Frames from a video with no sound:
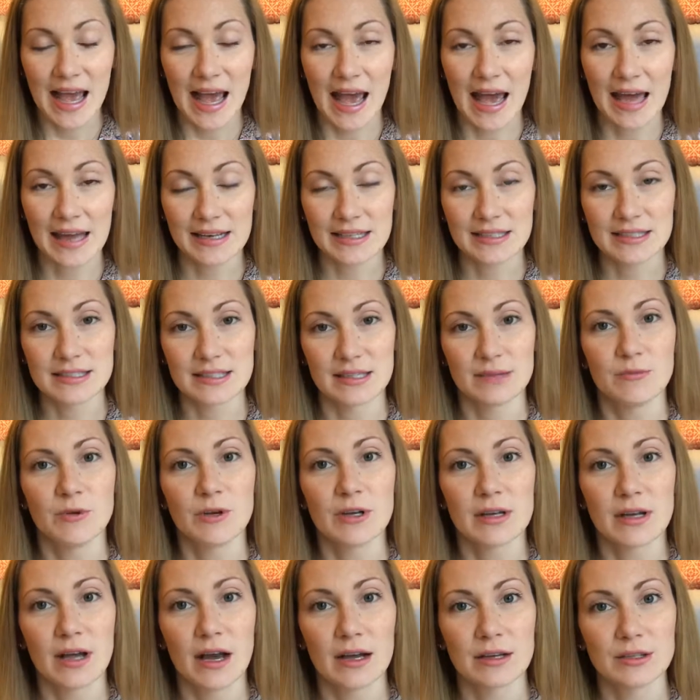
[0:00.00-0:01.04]
And it's
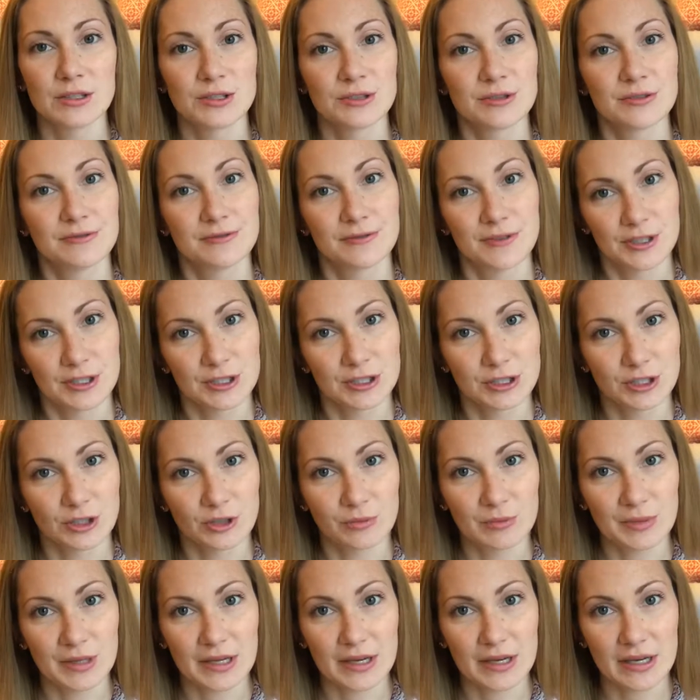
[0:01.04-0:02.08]
somewhat controversial
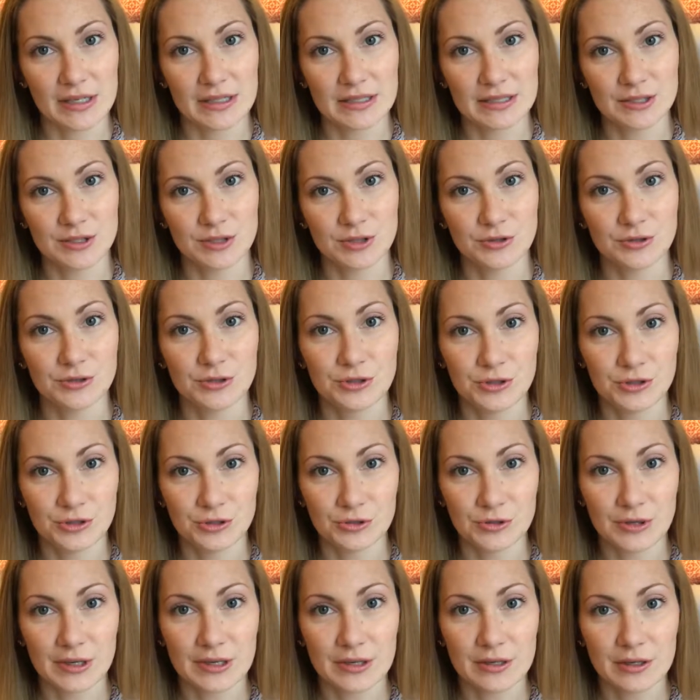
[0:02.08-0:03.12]
because you
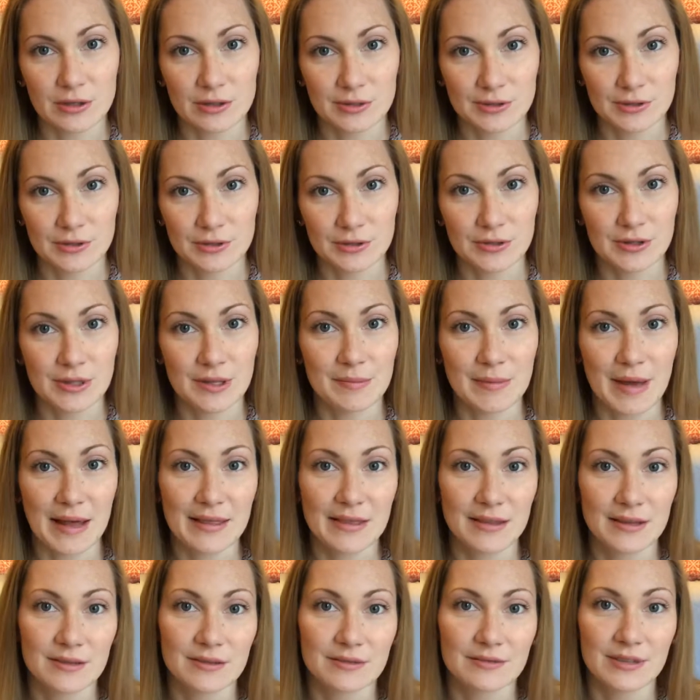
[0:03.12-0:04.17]
do include the
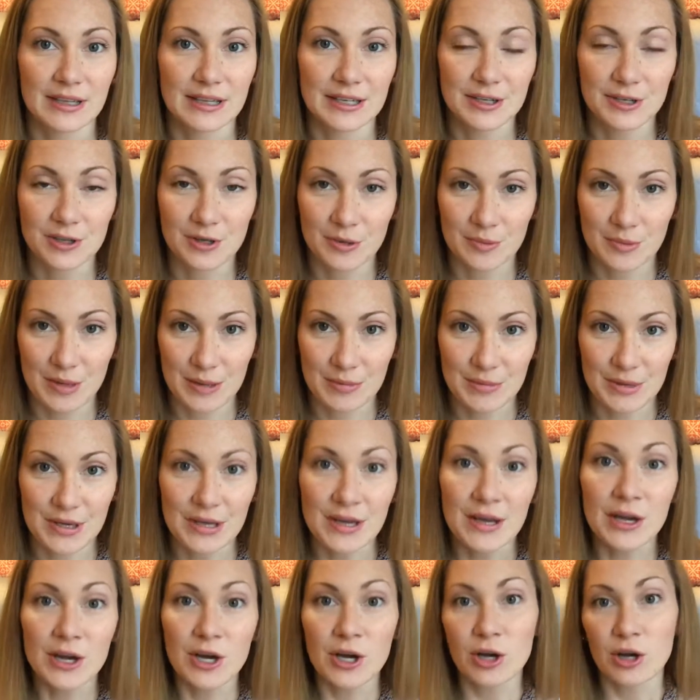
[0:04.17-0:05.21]
method of letting your baby
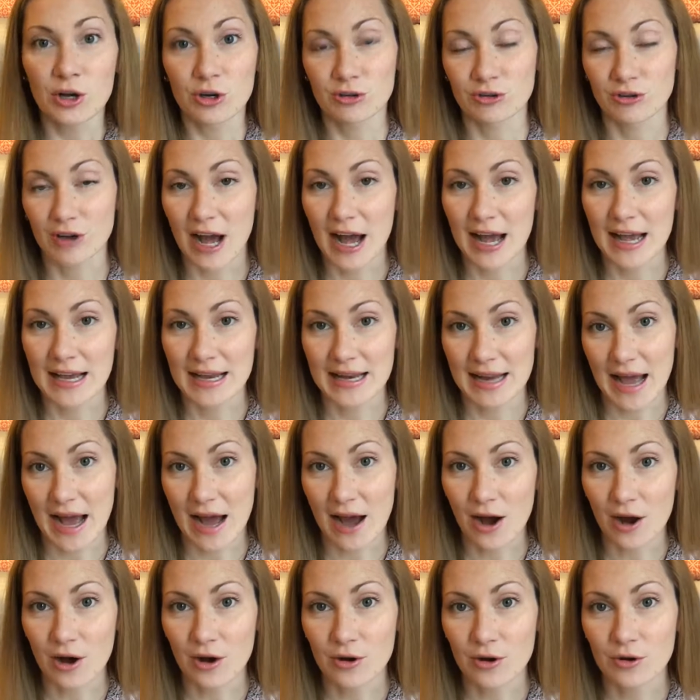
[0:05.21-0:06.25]
cry it
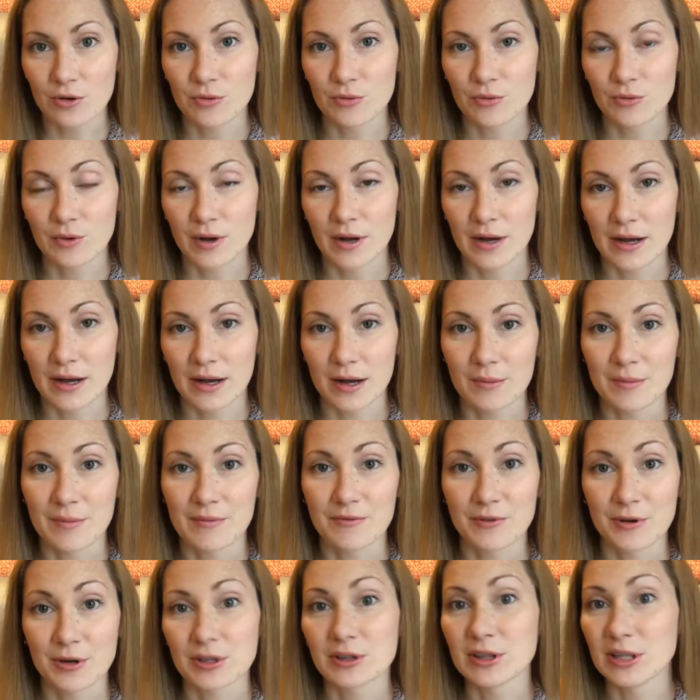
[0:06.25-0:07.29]
out
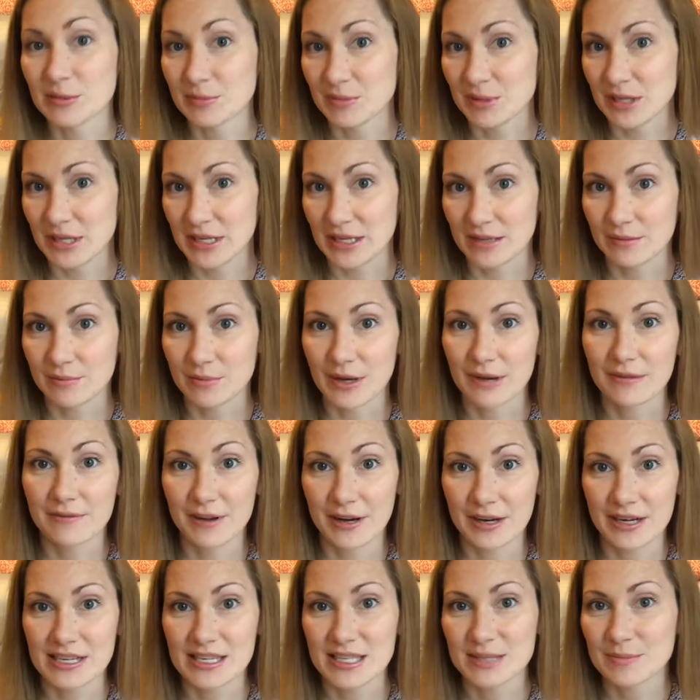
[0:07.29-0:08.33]
for a limited but
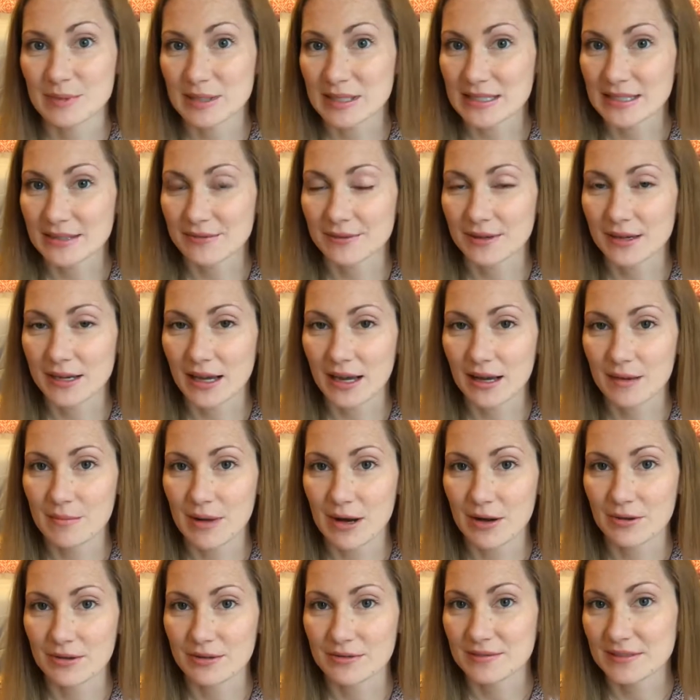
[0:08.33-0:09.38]
very specific
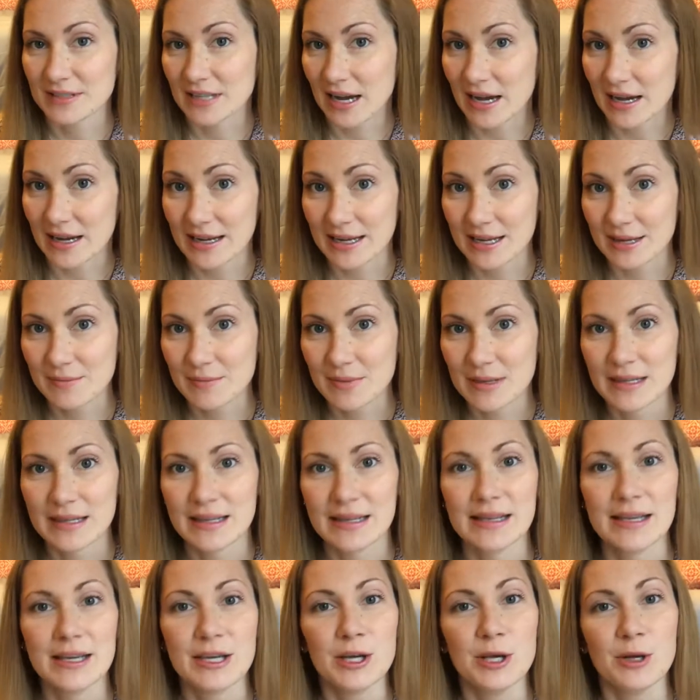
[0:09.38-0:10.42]
amount of time
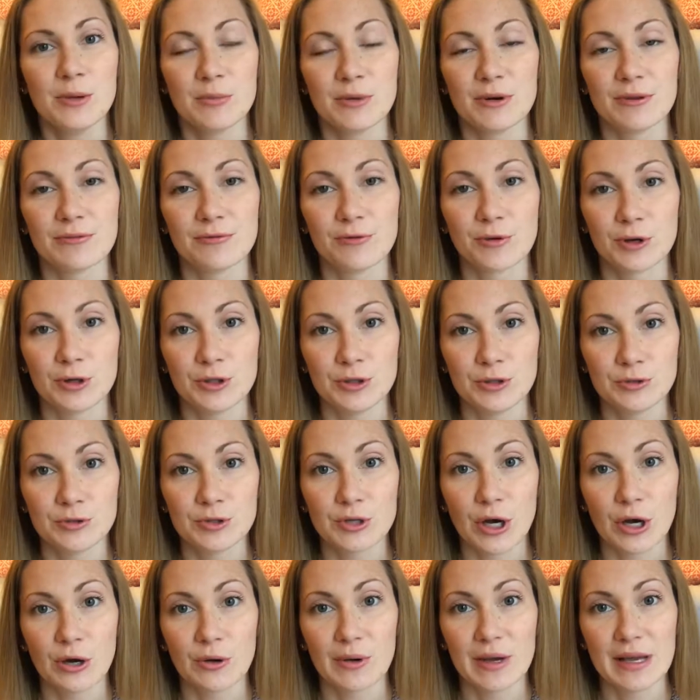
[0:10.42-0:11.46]
before you
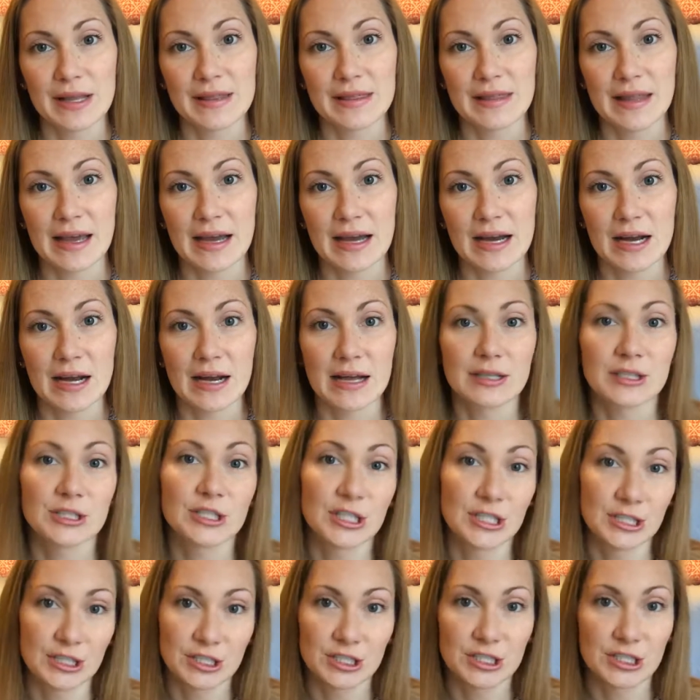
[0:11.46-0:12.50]
go in there and
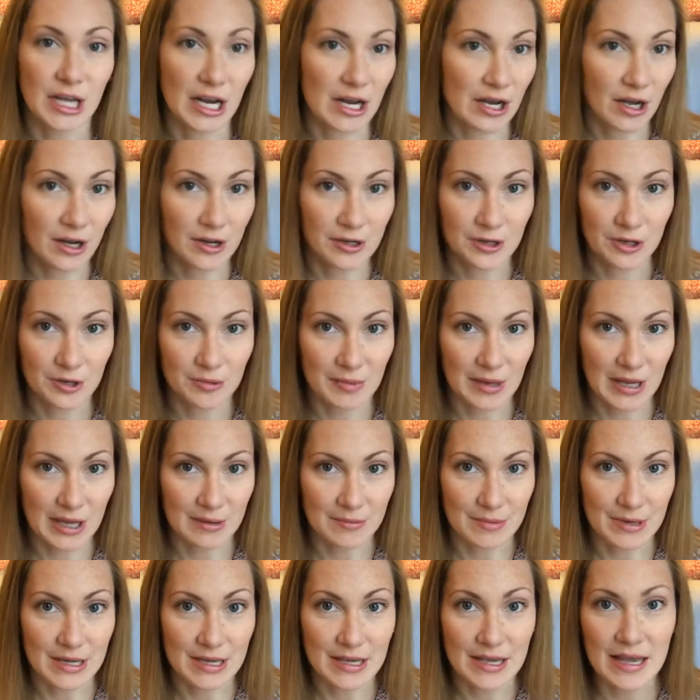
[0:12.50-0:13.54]
just check on your
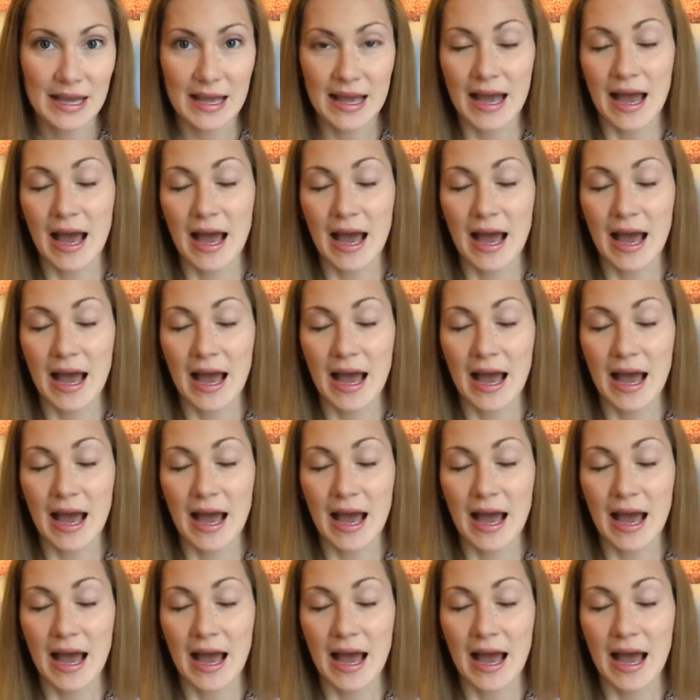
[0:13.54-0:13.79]
baby.